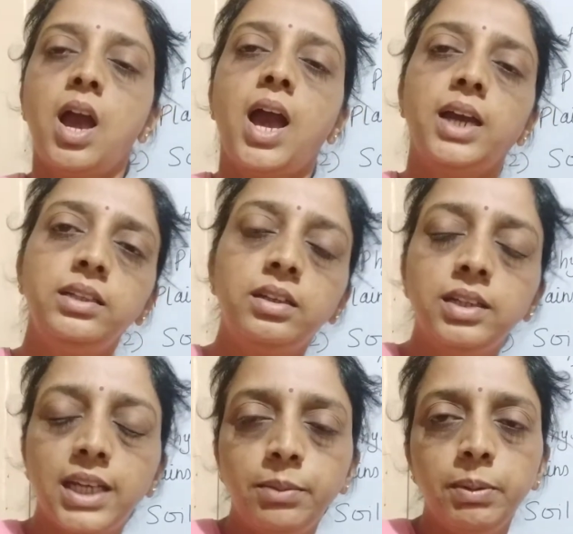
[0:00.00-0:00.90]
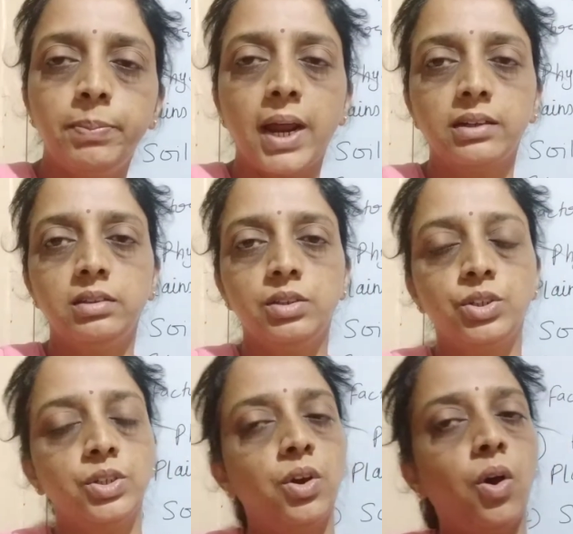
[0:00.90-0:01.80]
either can be practiced
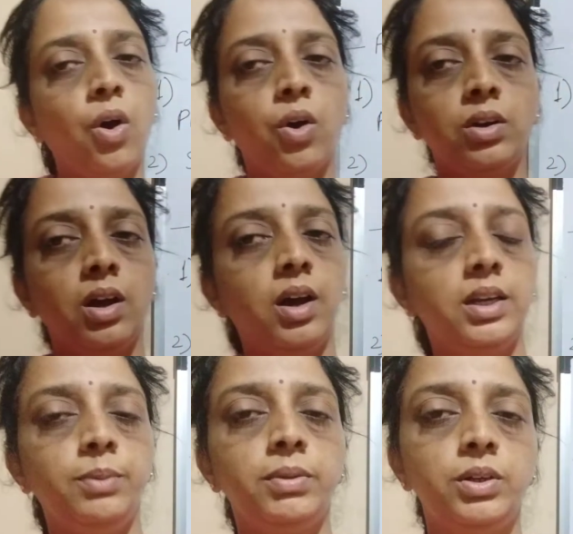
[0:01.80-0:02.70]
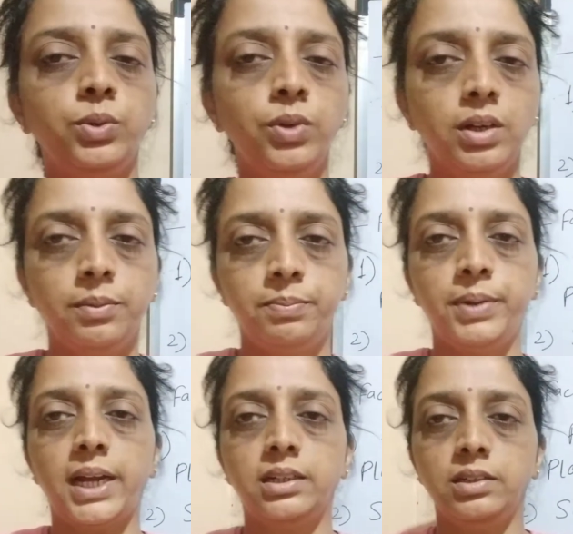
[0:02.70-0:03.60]
or unable to
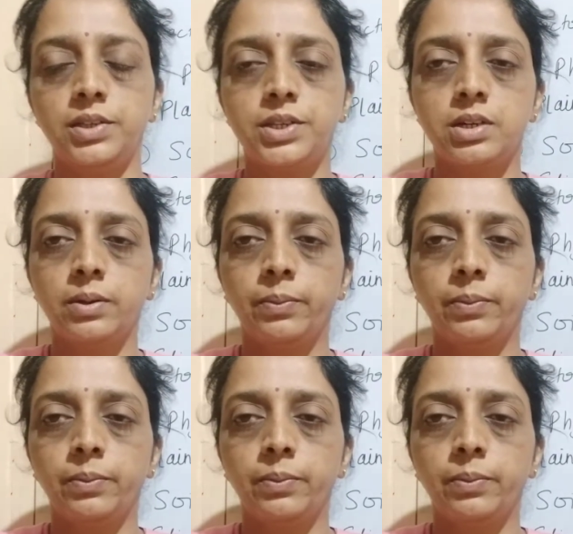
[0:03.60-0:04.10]
practiced.